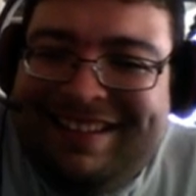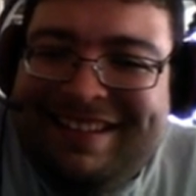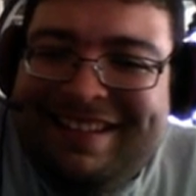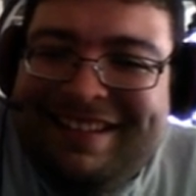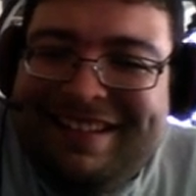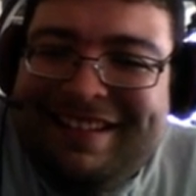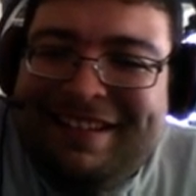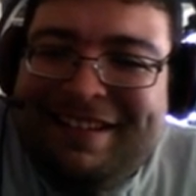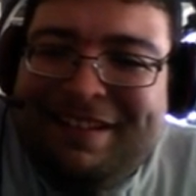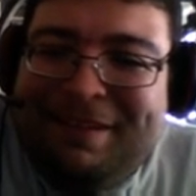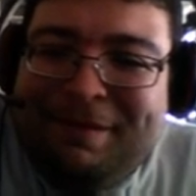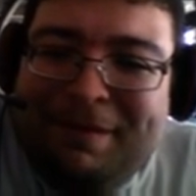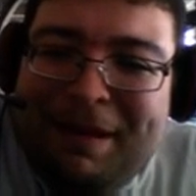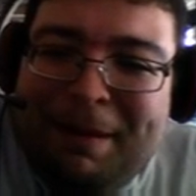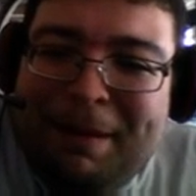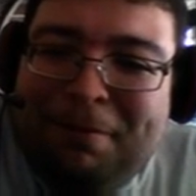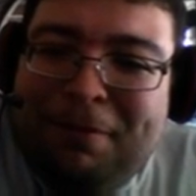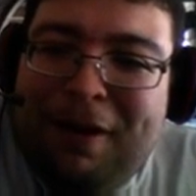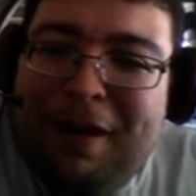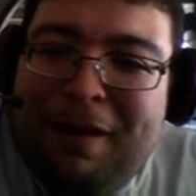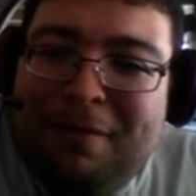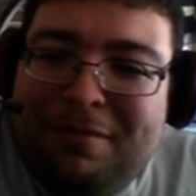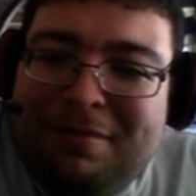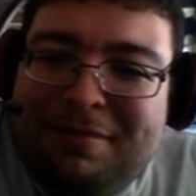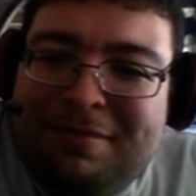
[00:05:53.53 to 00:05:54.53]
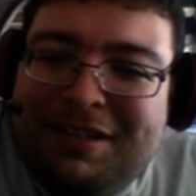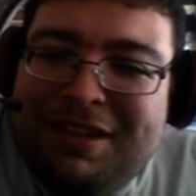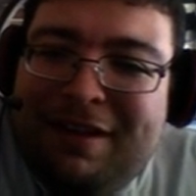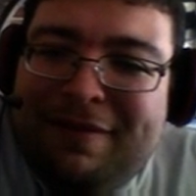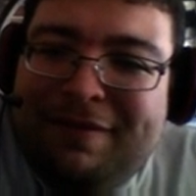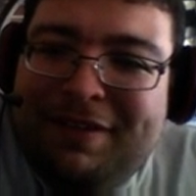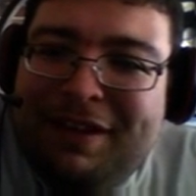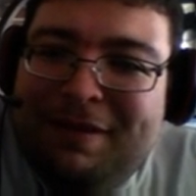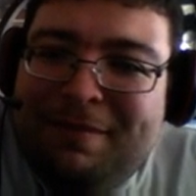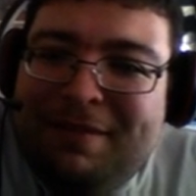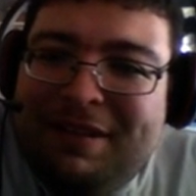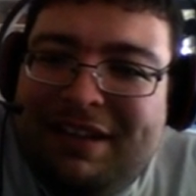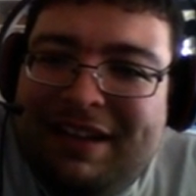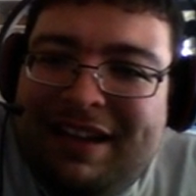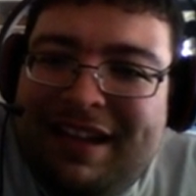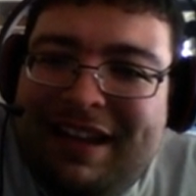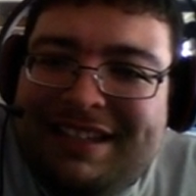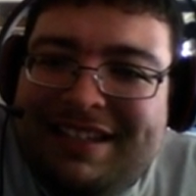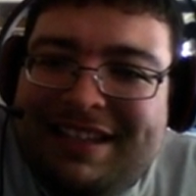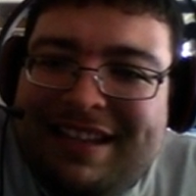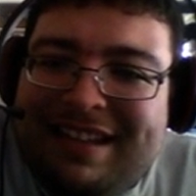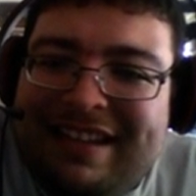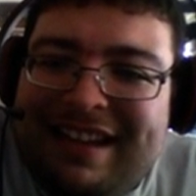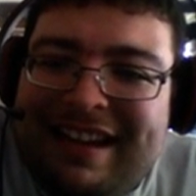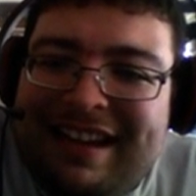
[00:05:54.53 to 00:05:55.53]
My problem-solving ability, I'd say
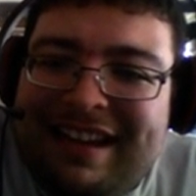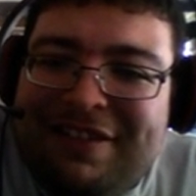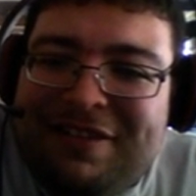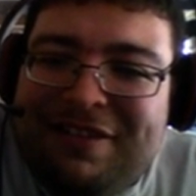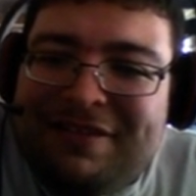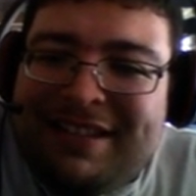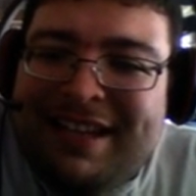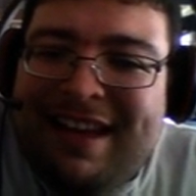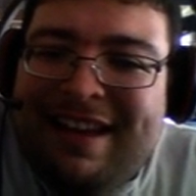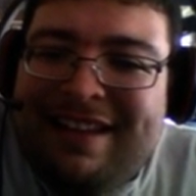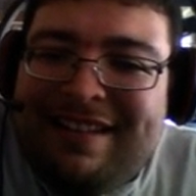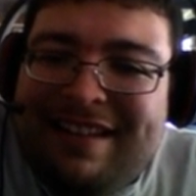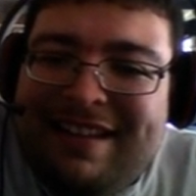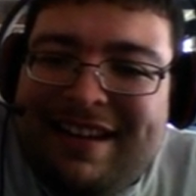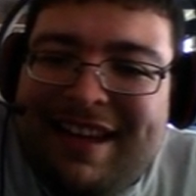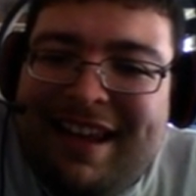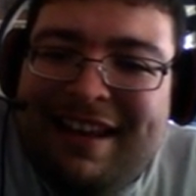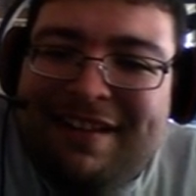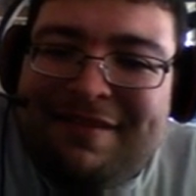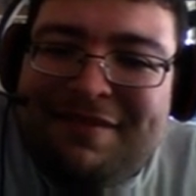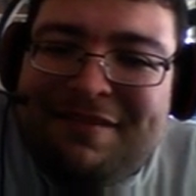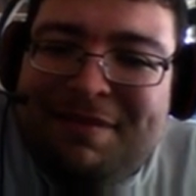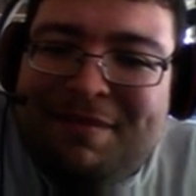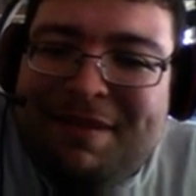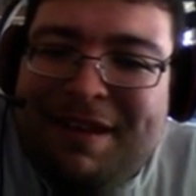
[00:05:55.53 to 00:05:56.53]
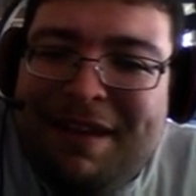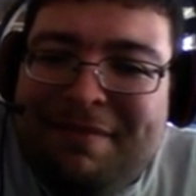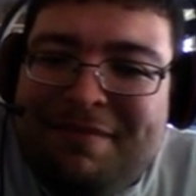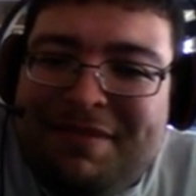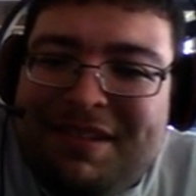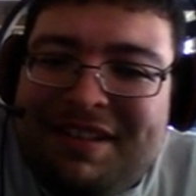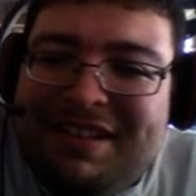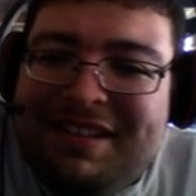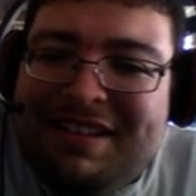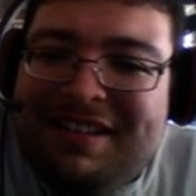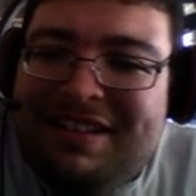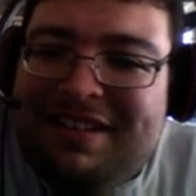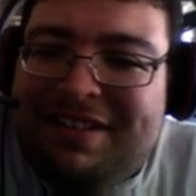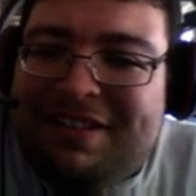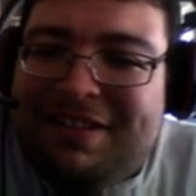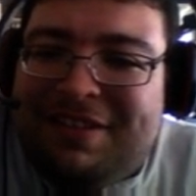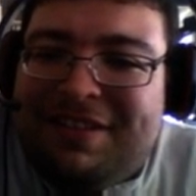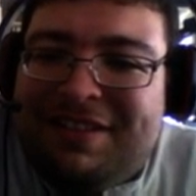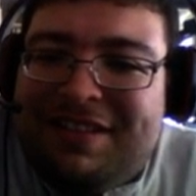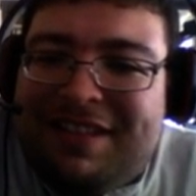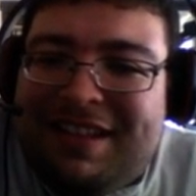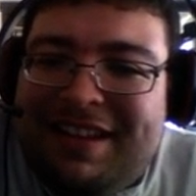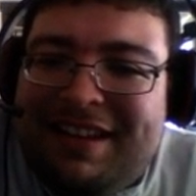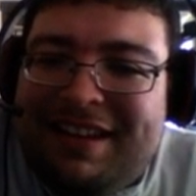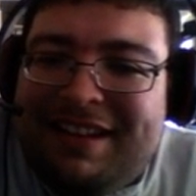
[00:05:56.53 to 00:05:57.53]
that goes hand in hand with my ability to learn
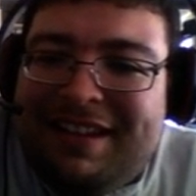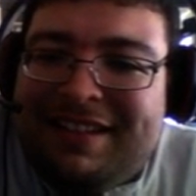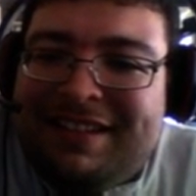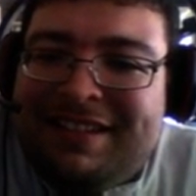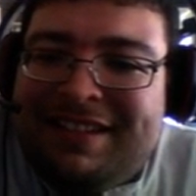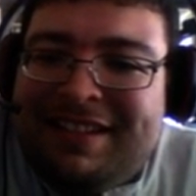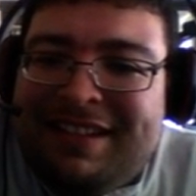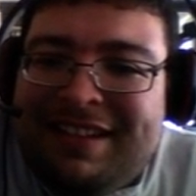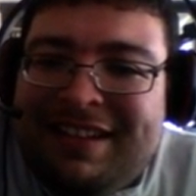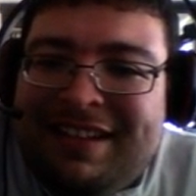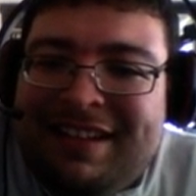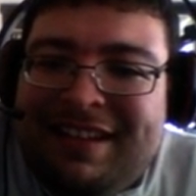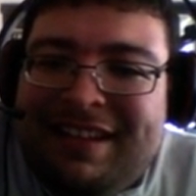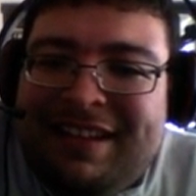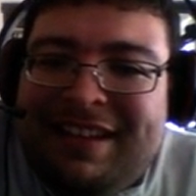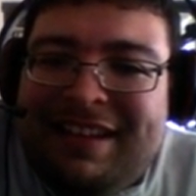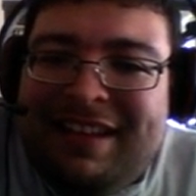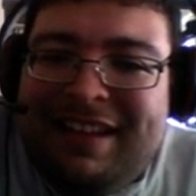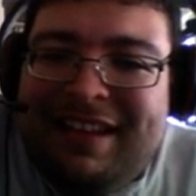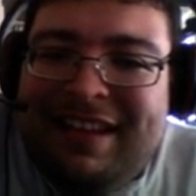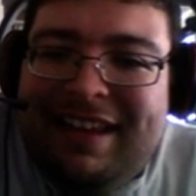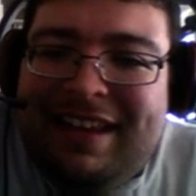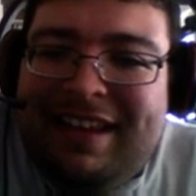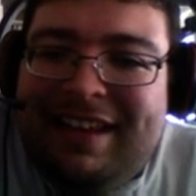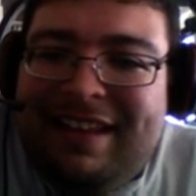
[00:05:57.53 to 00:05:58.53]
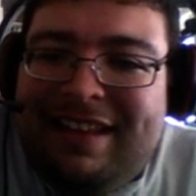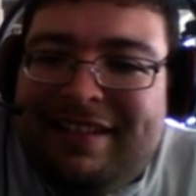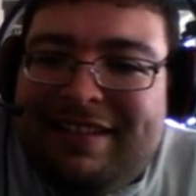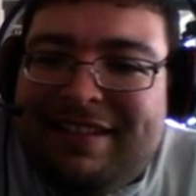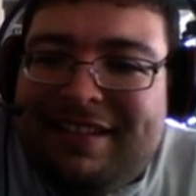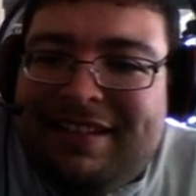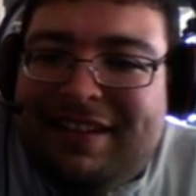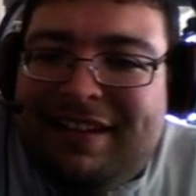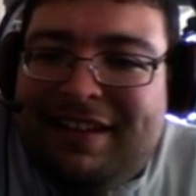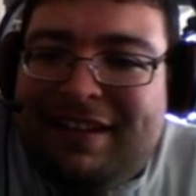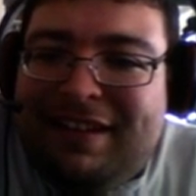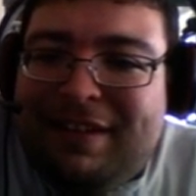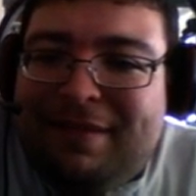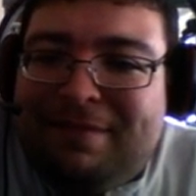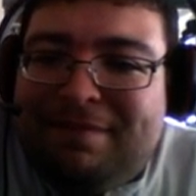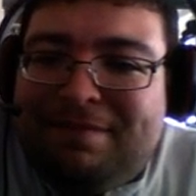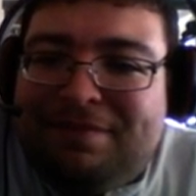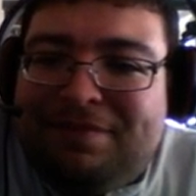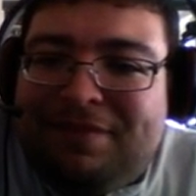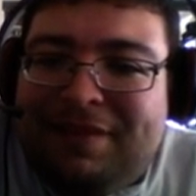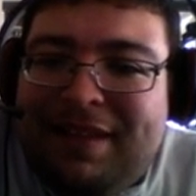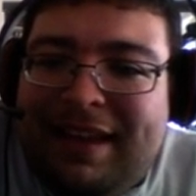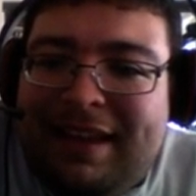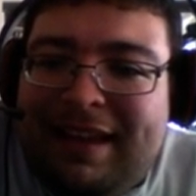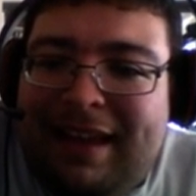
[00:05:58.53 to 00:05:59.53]
things, and
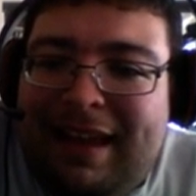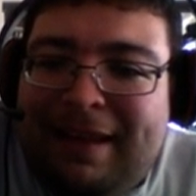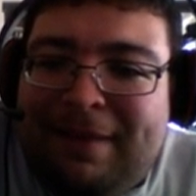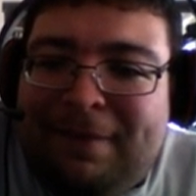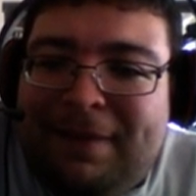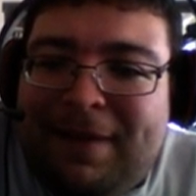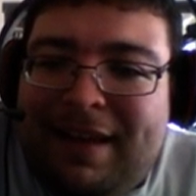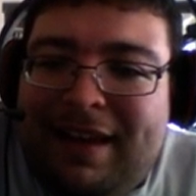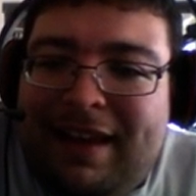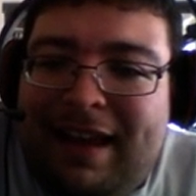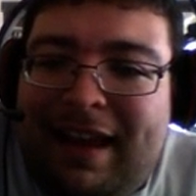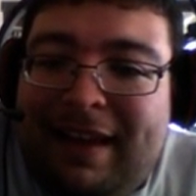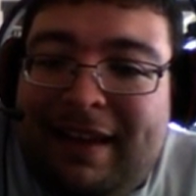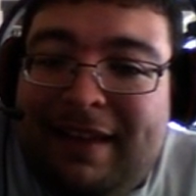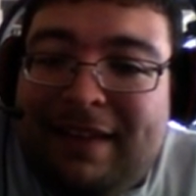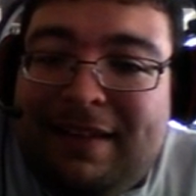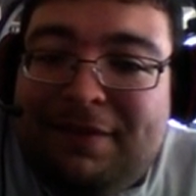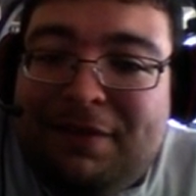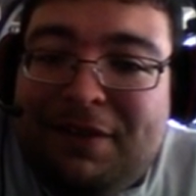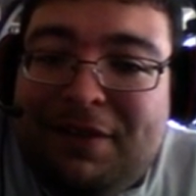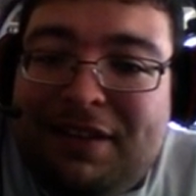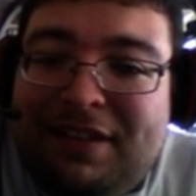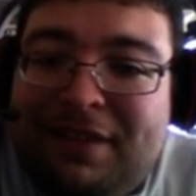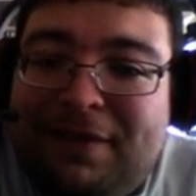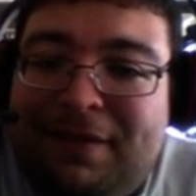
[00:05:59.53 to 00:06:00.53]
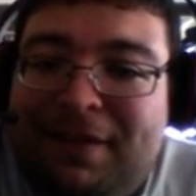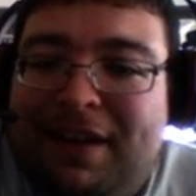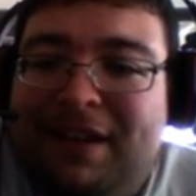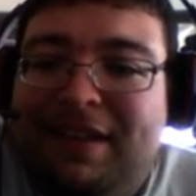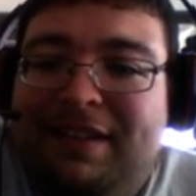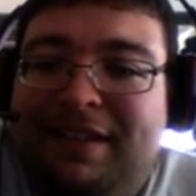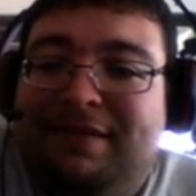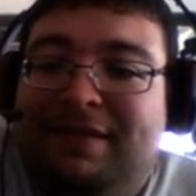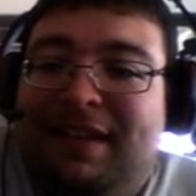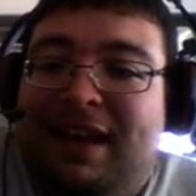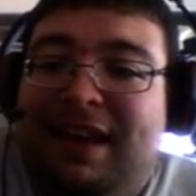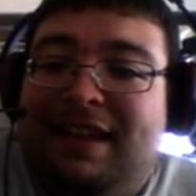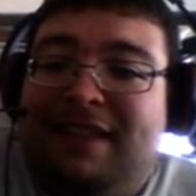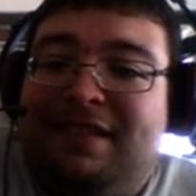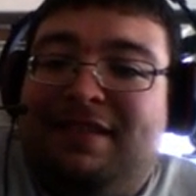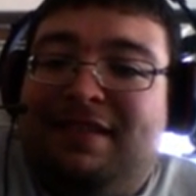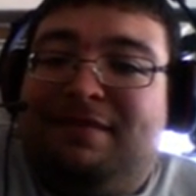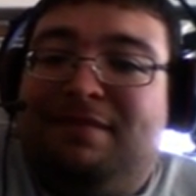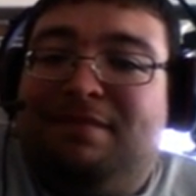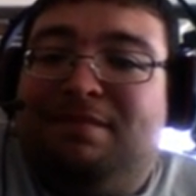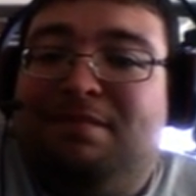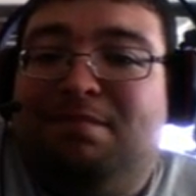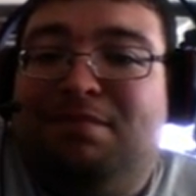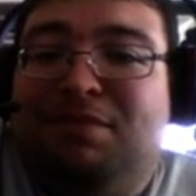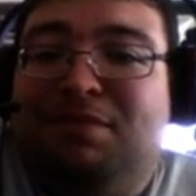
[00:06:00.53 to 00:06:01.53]
I find I can really find I can
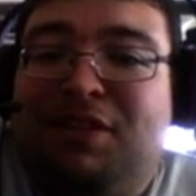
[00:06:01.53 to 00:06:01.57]
solve